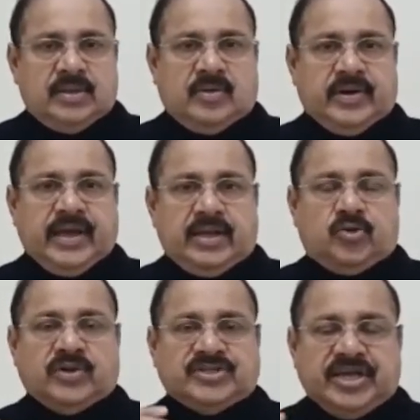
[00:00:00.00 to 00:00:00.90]
Okay,
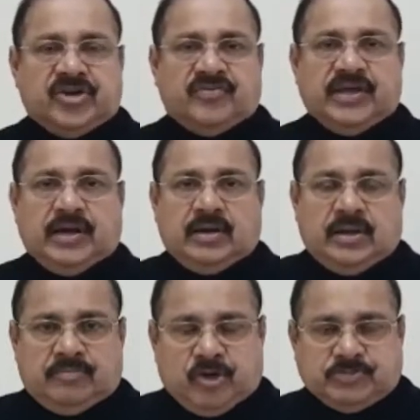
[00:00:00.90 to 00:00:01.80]
towards the end of the
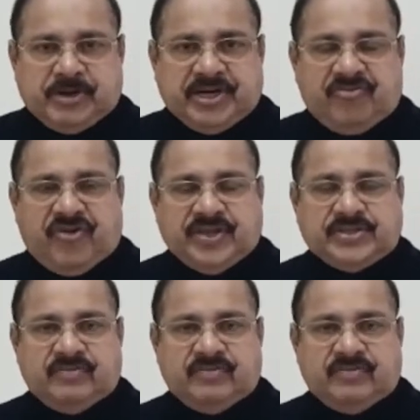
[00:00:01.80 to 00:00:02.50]
prosperity phase.